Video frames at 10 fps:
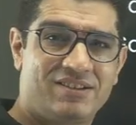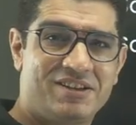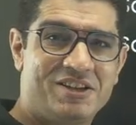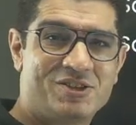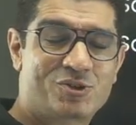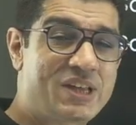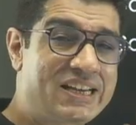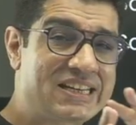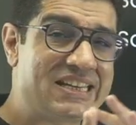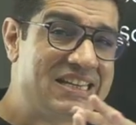So that
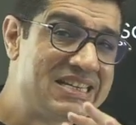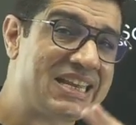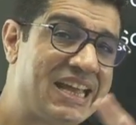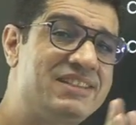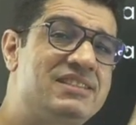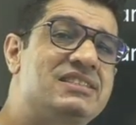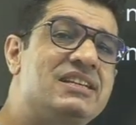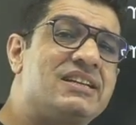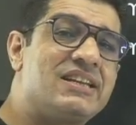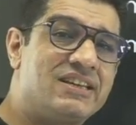
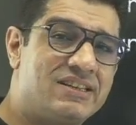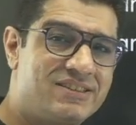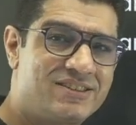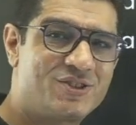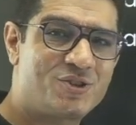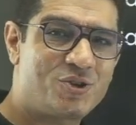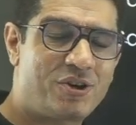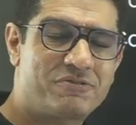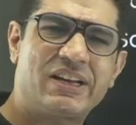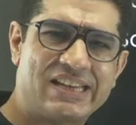intensity of
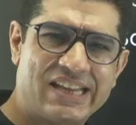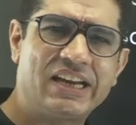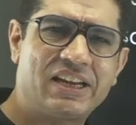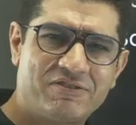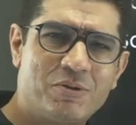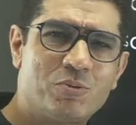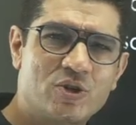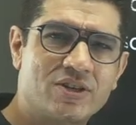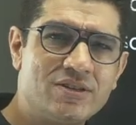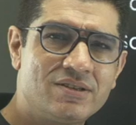that negative
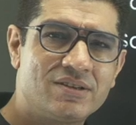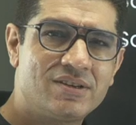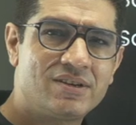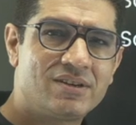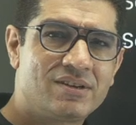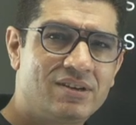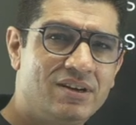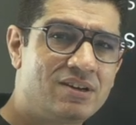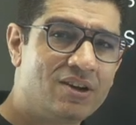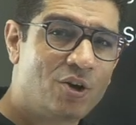emotion,
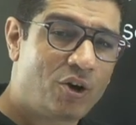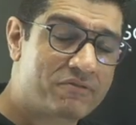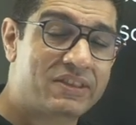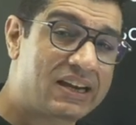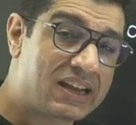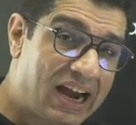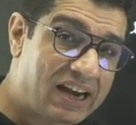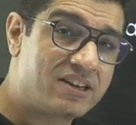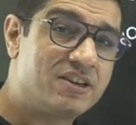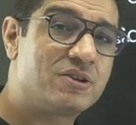of that
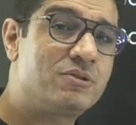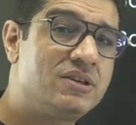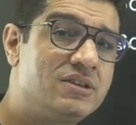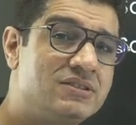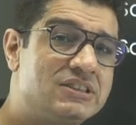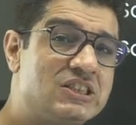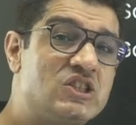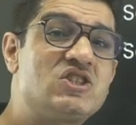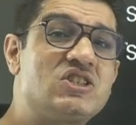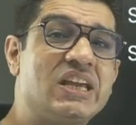attitude
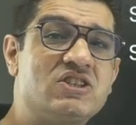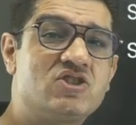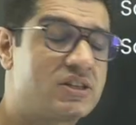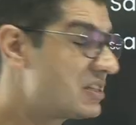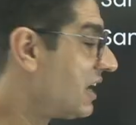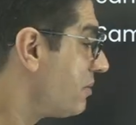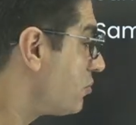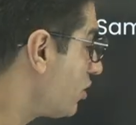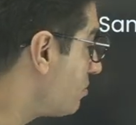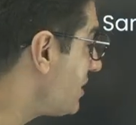changes. I am
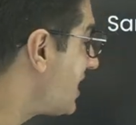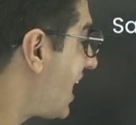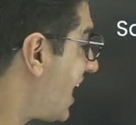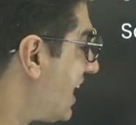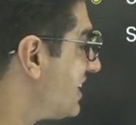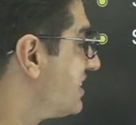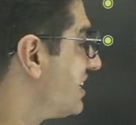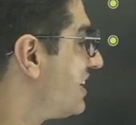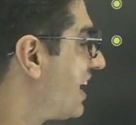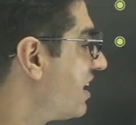not being as
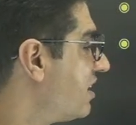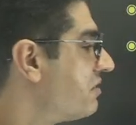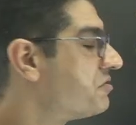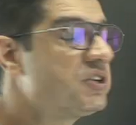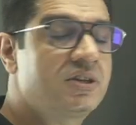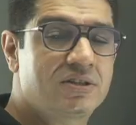negative here.